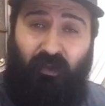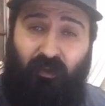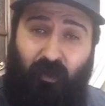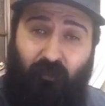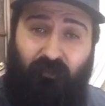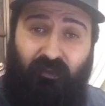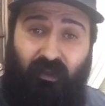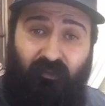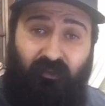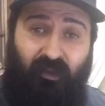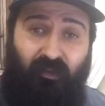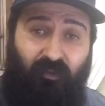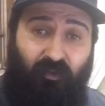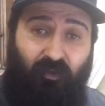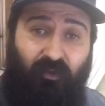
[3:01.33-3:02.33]
I come 10,
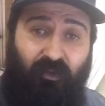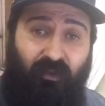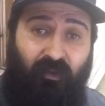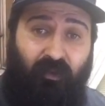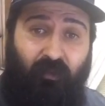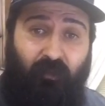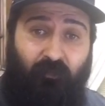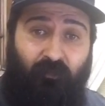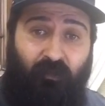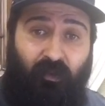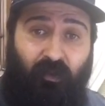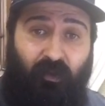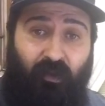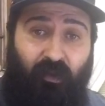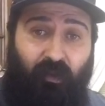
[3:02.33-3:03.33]
10 30,
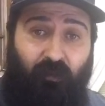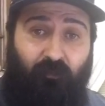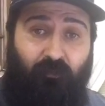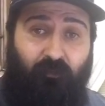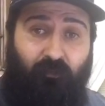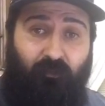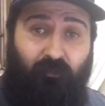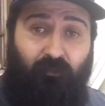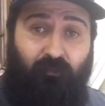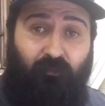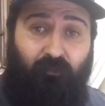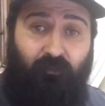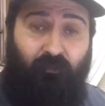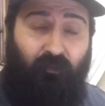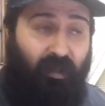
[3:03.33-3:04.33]
um,
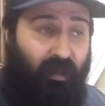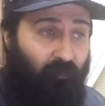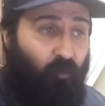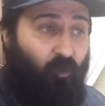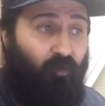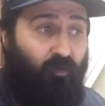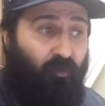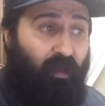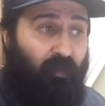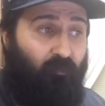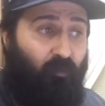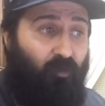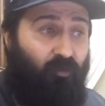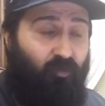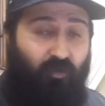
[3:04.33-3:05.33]
I'm going to
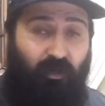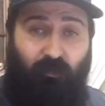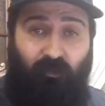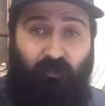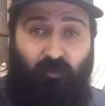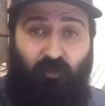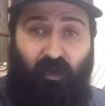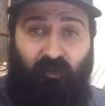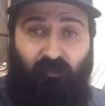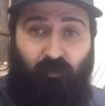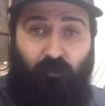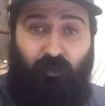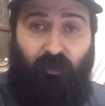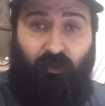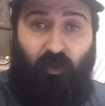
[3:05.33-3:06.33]
I'm going to trade with you guys
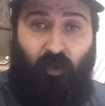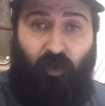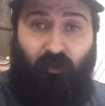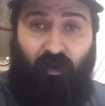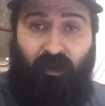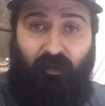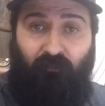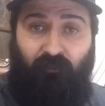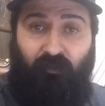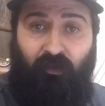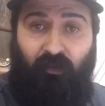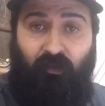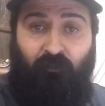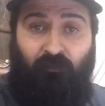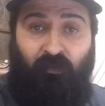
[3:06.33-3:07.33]
a bit. All right.
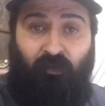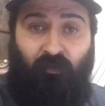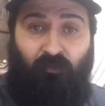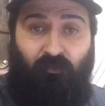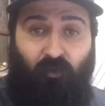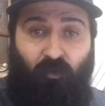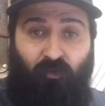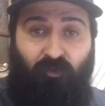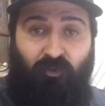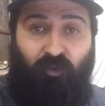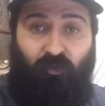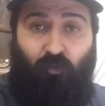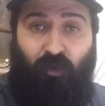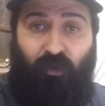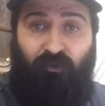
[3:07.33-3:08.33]
So
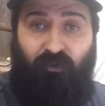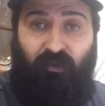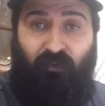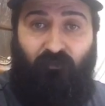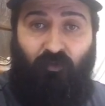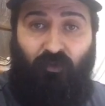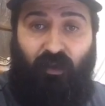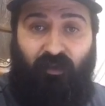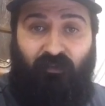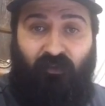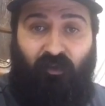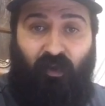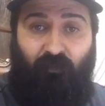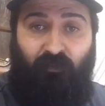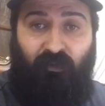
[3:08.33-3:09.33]
just wanted to give you guys
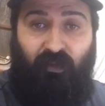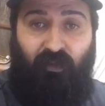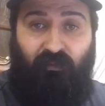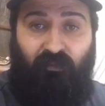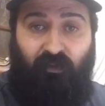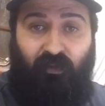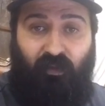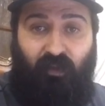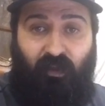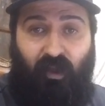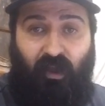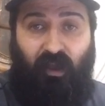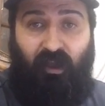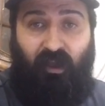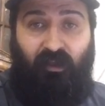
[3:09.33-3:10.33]
that update.
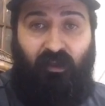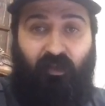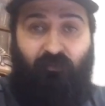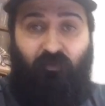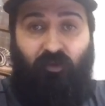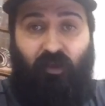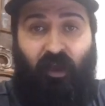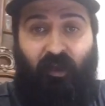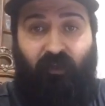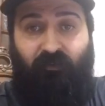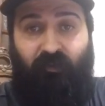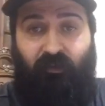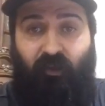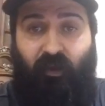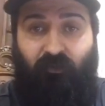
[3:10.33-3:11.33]
I love you
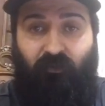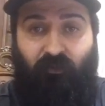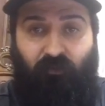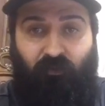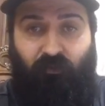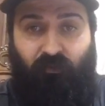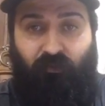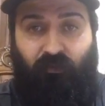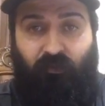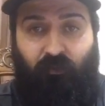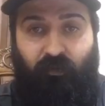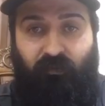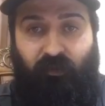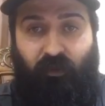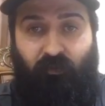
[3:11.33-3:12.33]
guys. I'll talk to you soon.
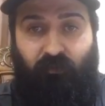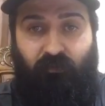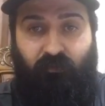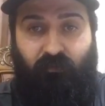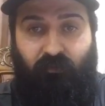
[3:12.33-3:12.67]
Peace out.